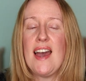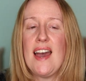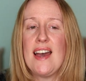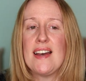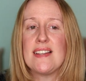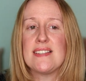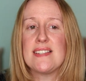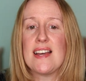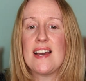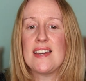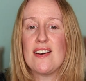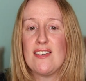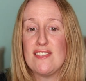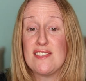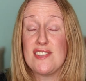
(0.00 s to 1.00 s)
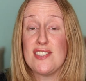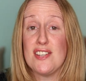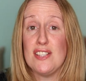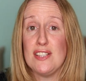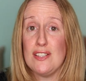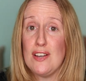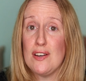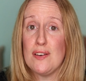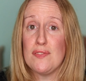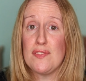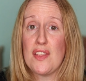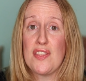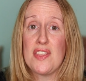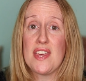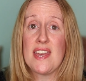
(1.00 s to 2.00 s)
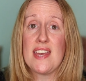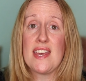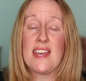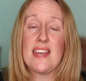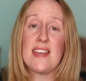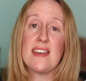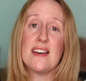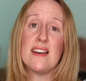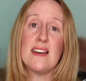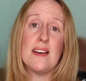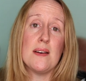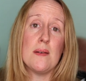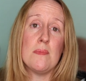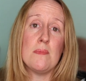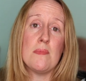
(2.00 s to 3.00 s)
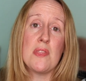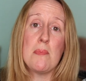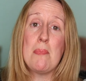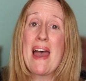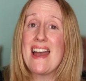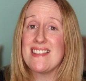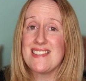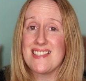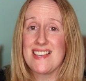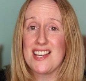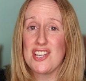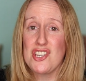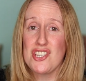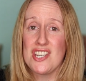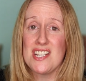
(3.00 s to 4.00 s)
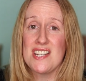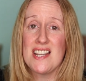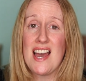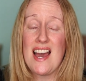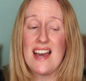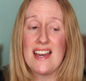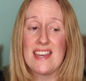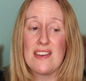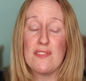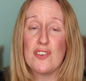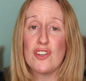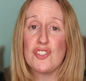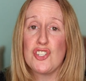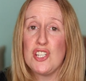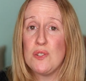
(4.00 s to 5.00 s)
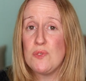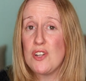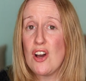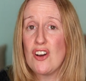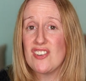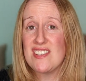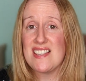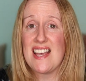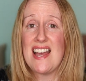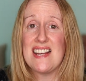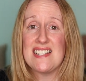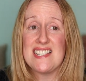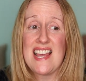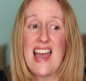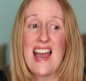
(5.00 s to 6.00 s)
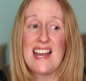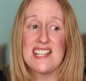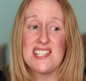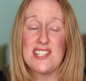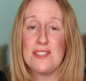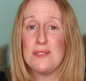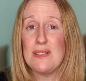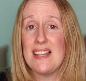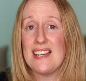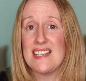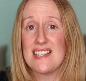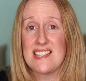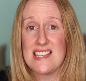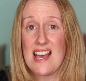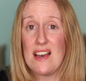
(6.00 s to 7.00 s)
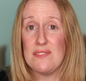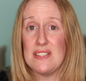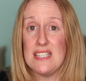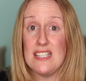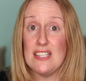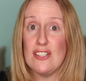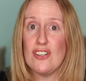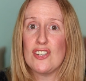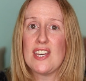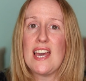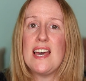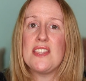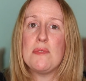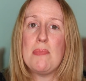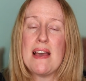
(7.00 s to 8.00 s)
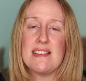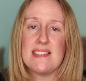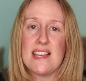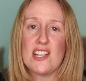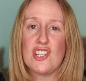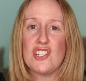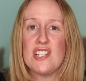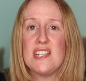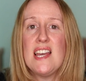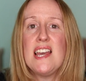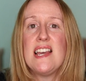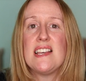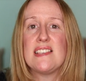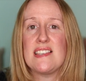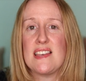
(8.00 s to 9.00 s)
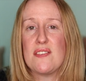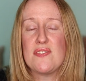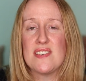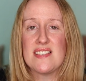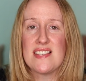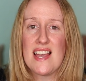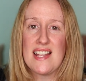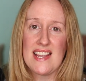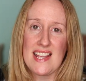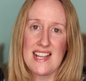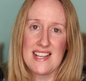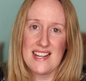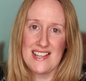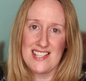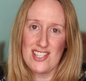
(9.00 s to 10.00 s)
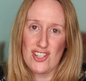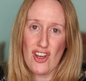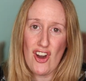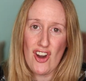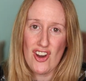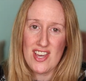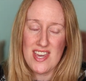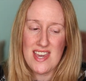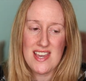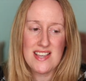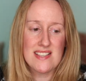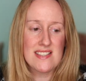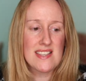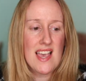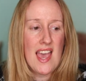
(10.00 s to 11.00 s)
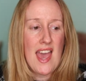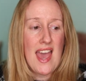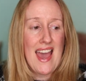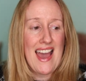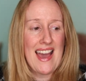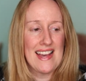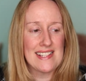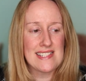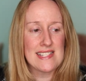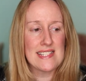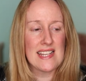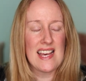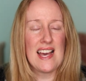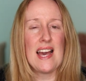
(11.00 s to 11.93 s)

And I also love the pet section. I have got two dogs and yeah, I do like to have a little look at the pet section, see if there's any nice toys. And